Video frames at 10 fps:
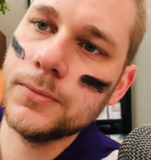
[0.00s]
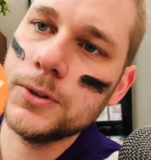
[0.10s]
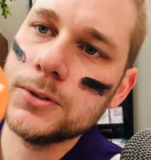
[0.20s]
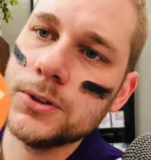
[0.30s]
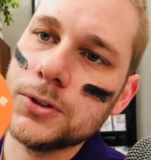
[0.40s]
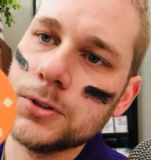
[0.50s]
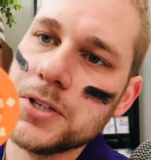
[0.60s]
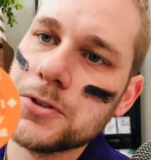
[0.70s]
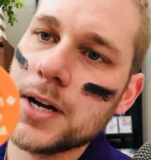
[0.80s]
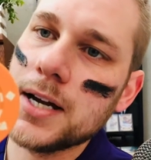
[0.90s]
There's a
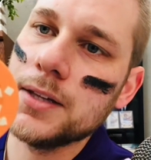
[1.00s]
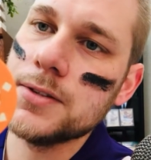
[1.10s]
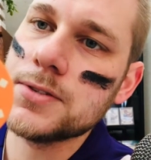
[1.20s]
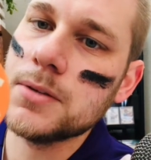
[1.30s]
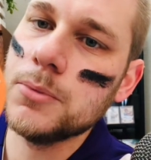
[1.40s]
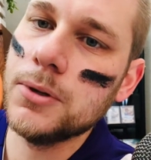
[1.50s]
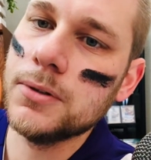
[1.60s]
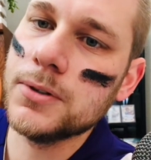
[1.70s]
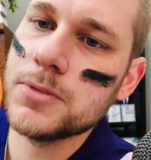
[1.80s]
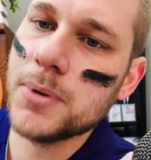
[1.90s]
Treasure Island symbol
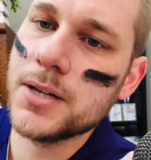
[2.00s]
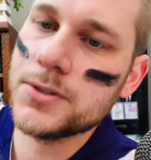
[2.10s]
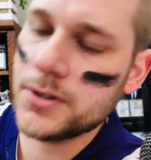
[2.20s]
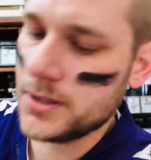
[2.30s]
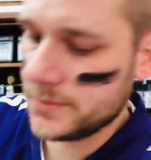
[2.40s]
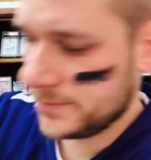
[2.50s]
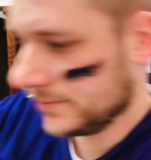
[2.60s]
that sponsored it.